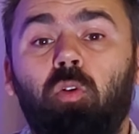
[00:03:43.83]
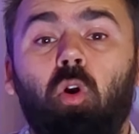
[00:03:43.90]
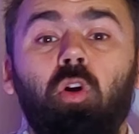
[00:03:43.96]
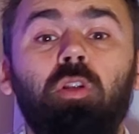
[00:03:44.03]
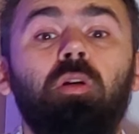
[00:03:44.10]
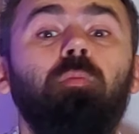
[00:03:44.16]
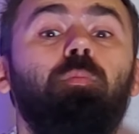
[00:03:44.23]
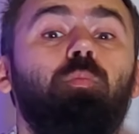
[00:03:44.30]
on
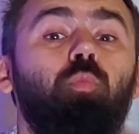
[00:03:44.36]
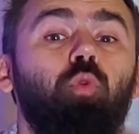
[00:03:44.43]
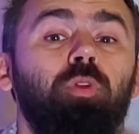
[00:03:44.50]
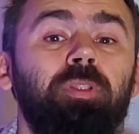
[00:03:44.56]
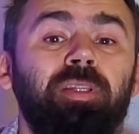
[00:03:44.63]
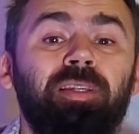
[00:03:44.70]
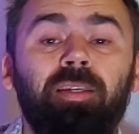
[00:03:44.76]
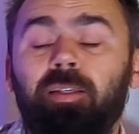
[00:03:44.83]

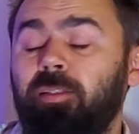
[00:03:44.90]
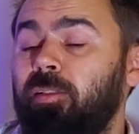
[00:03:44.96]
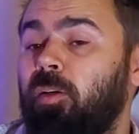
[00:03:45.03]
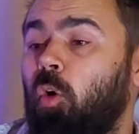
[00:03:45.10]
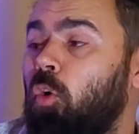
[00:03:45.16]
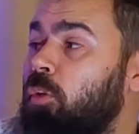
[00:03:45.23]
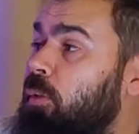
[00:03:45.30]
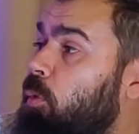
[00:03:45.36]
putting it
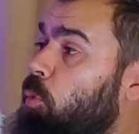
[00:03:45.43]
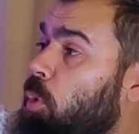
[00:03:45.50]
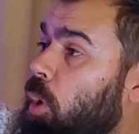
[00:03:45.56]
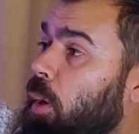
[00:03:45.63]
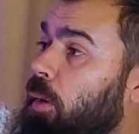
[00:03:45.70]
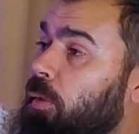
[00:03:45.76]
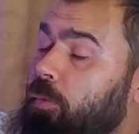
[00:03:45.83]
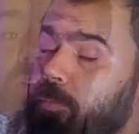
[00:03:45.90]
on the wall.